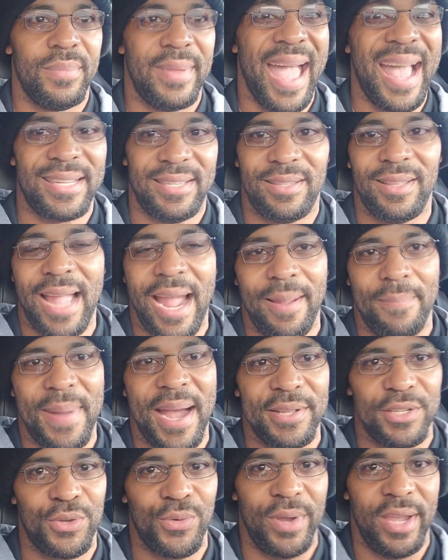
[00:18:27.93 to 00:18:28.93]
that's like
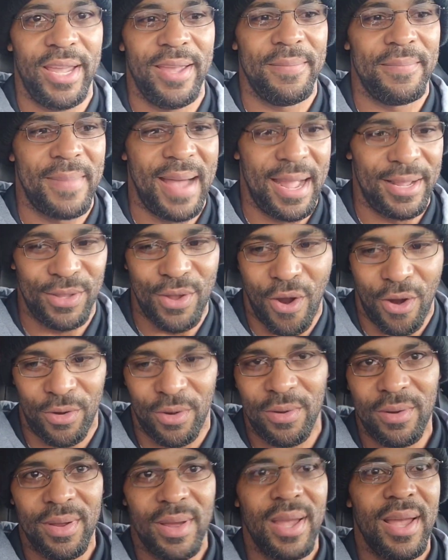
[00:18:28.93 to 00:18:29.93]
my dream. My
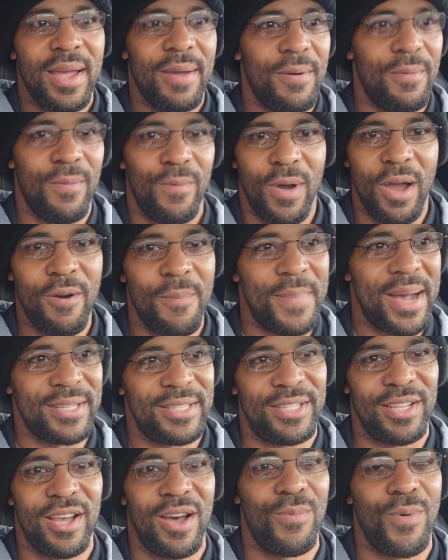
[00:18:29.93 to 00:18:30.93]
daughter, well, my
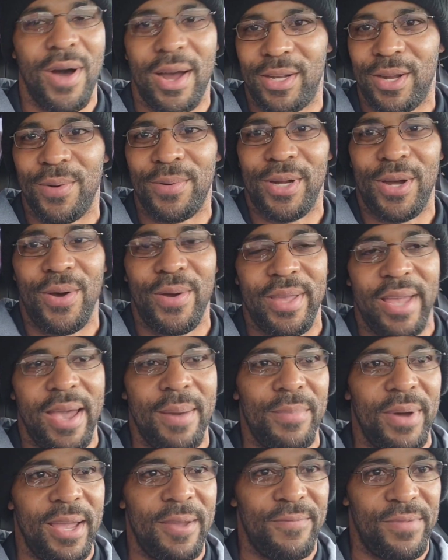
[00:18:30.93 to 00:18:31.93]
son, well, I don't know
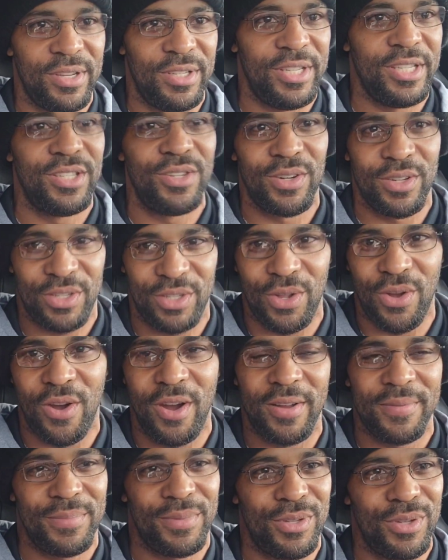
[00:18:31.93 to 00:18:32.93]
yet, but eventually he's gonna
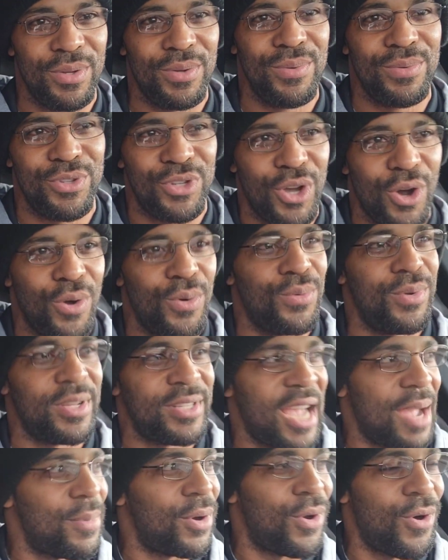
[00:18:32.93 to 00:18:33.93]
start to show
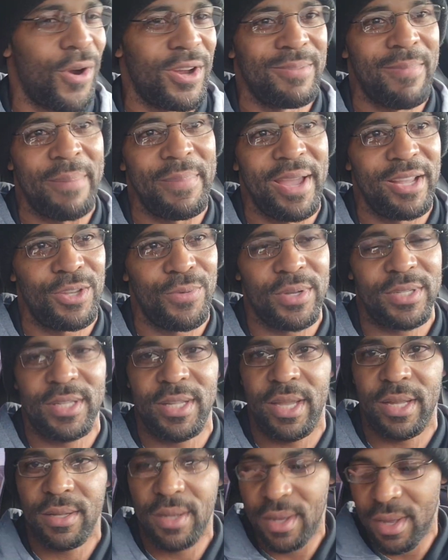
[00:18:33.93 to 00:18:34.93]
the type of car he might be
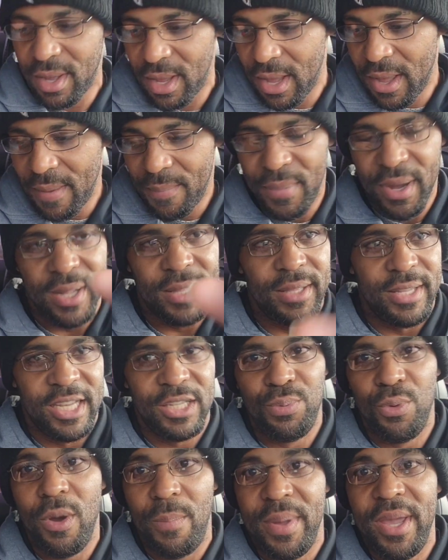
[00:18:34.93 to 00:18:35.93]
interested in. But
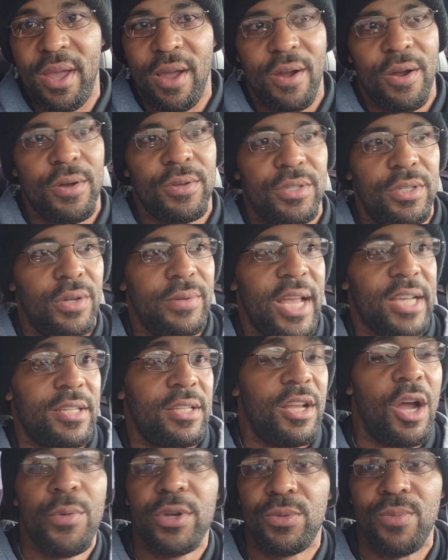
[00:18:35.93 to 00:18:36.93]
this will be hers, so that's
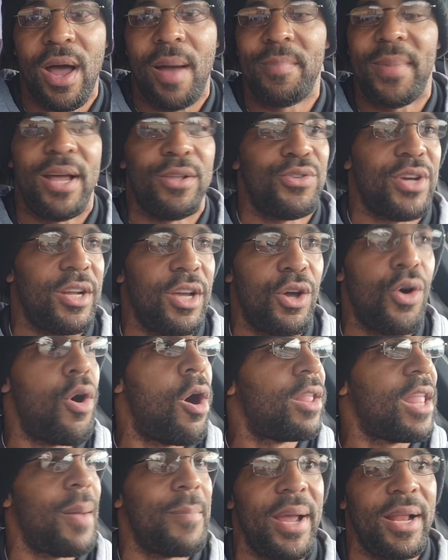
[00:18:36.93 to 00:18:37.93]
another reason why I'm not trying to go
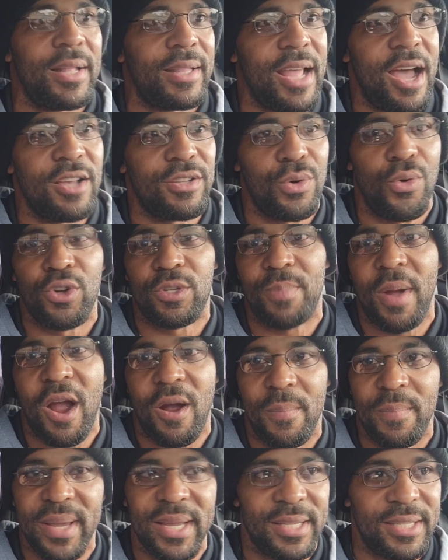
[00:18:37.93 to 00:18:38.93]
all out, make a 1,000
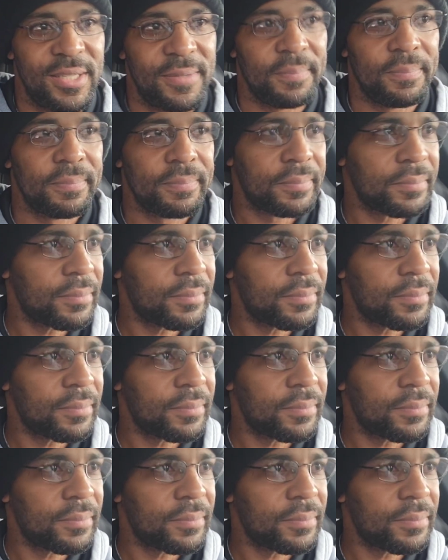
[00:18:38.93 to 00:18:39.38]
horsepower beast.